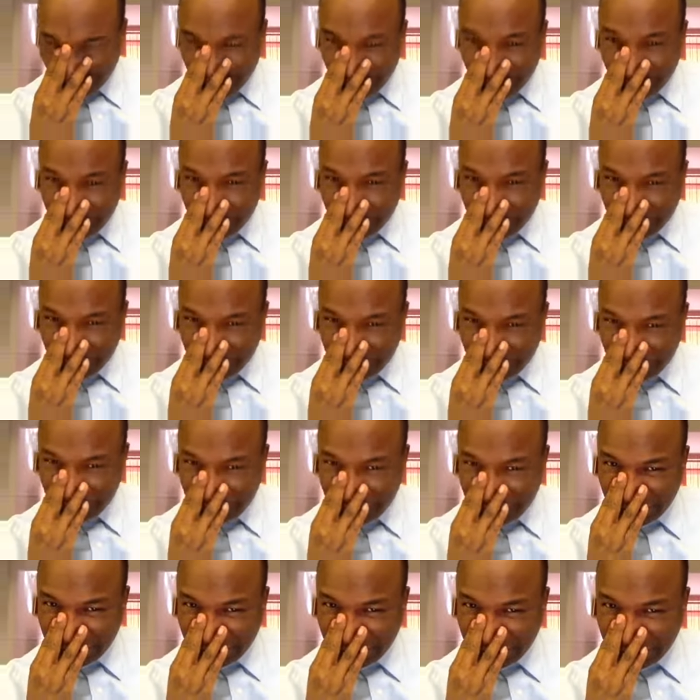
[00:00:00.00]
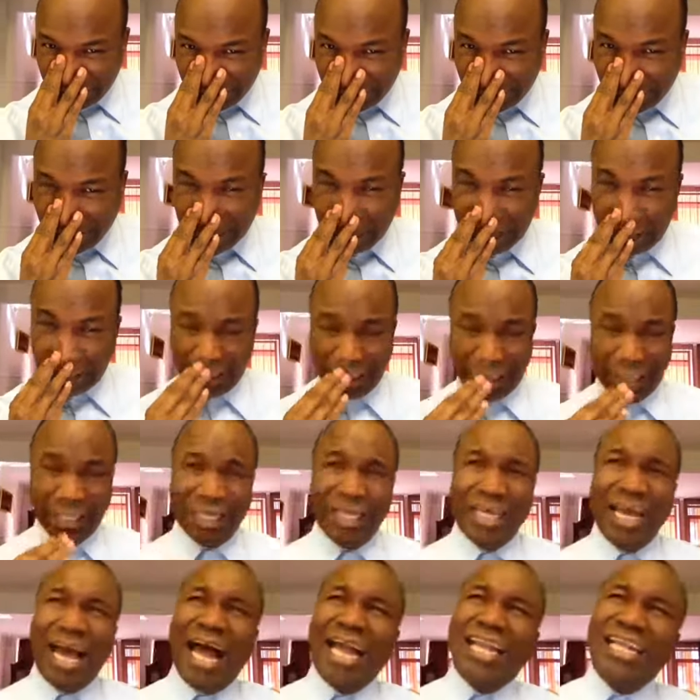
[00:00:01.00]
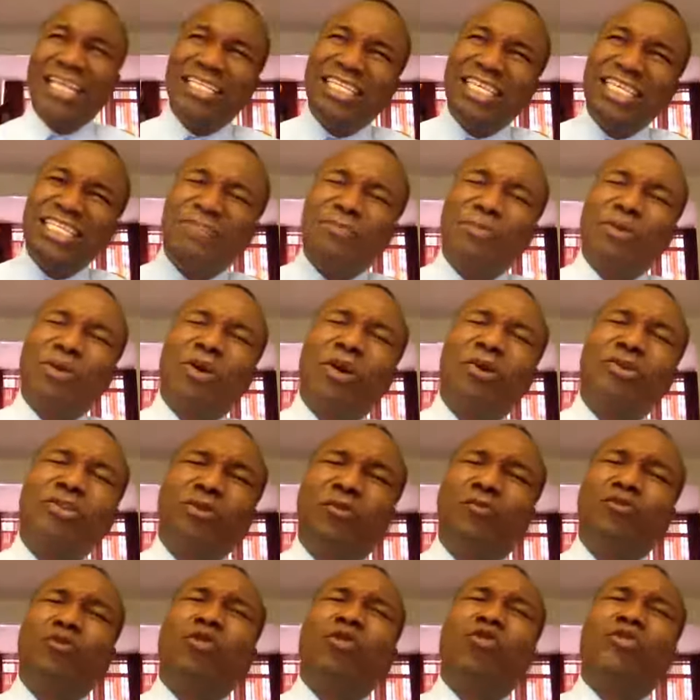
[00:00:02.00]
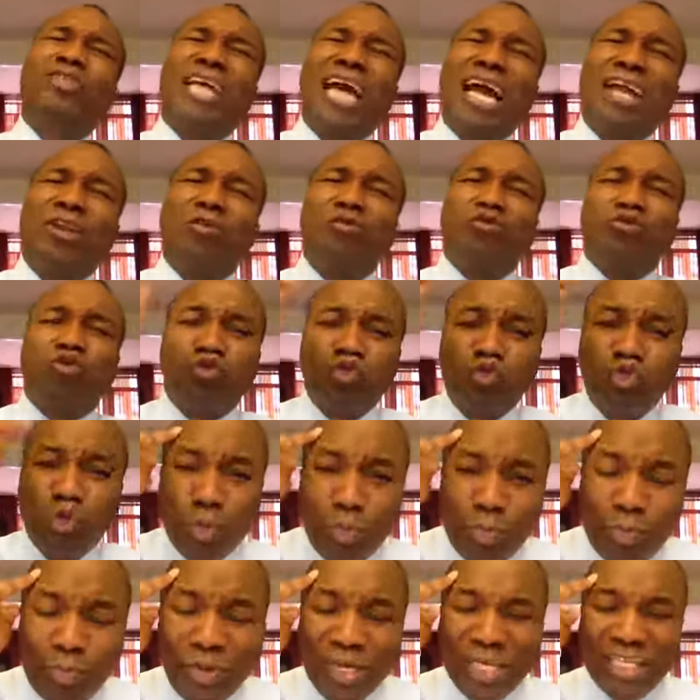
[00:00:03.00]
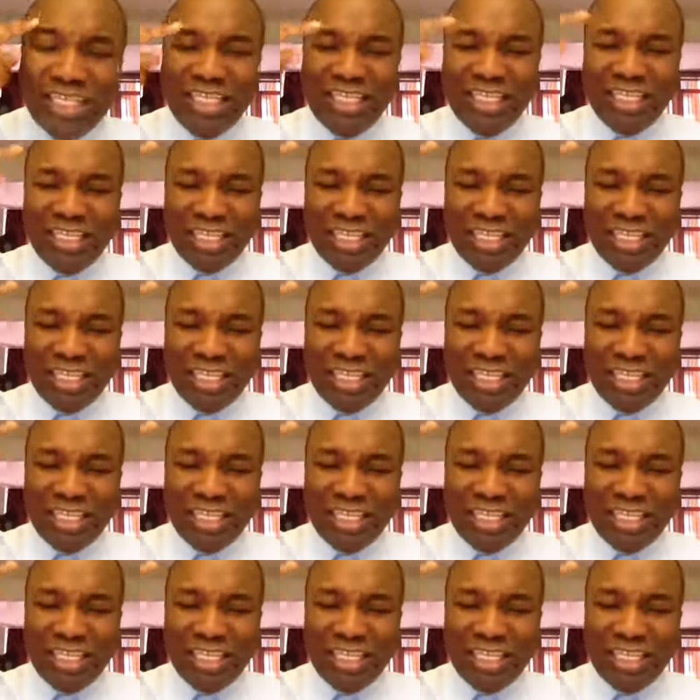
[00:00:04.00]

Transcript: Jesus. And it is because of those kind of stupid